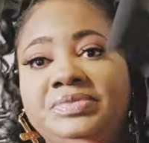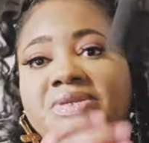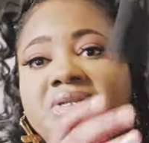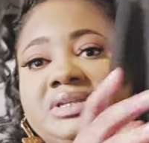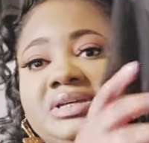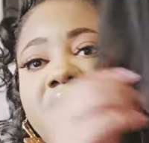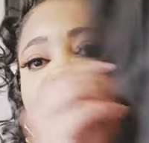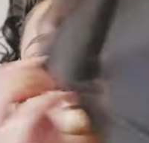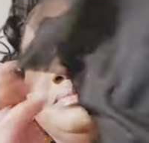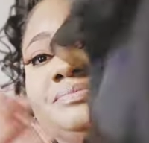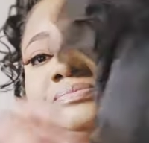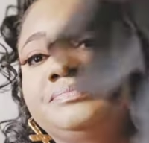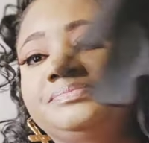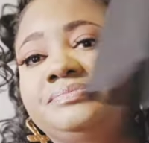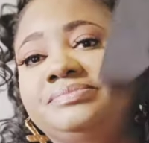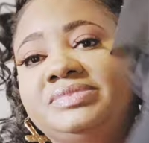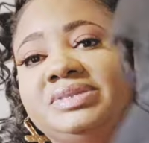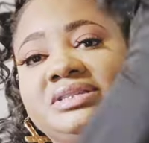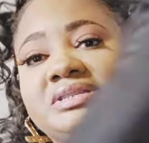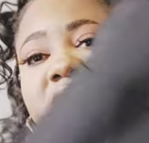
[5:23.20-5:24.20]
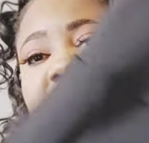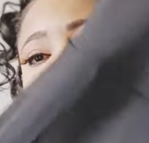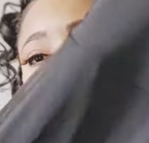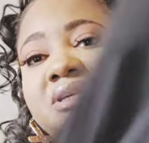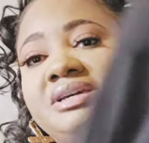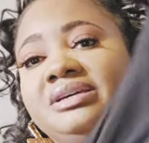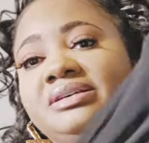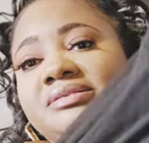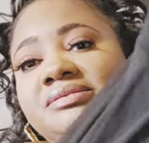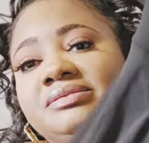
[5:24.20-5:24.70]
So this is
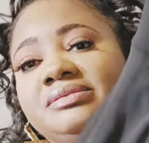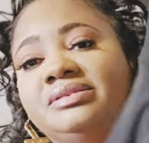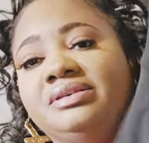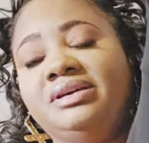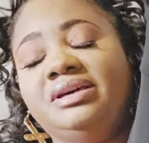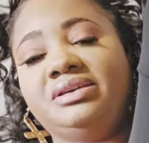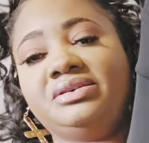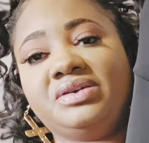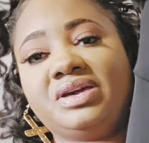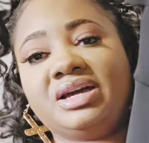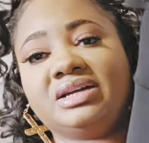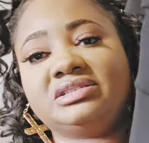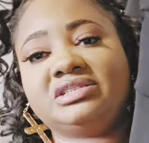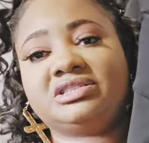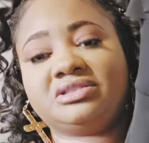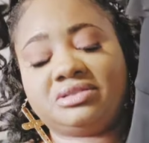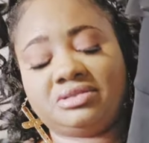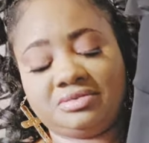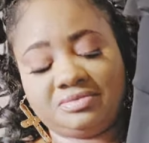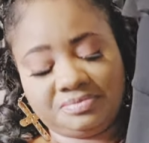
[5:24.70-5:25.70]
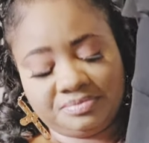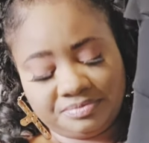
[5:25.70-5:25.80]
it. And you got your